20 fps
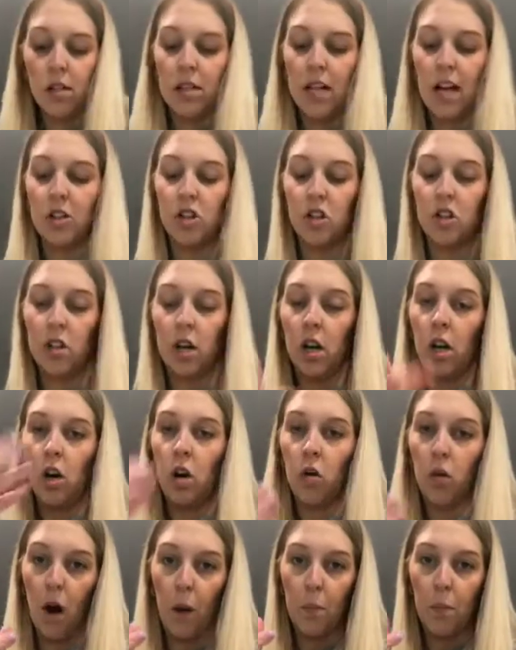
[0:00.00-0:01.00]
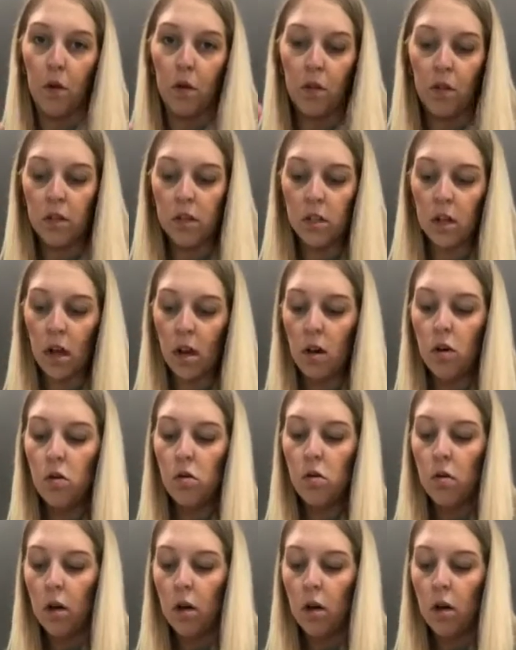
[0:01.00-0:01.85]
That's just going to crumble the dough.